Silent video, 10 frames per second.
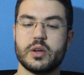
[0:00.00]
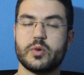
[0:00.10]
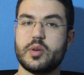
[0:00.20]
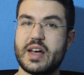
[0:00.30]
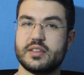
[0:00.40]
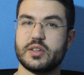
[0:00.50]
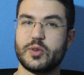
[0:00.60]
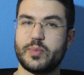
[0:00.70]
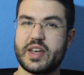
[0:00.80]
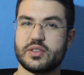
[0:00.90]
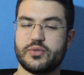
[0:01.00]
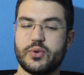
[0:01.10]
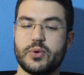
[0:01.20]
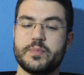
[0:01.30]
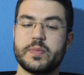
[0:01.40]
Grammatical
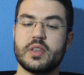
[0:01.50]
metaphor.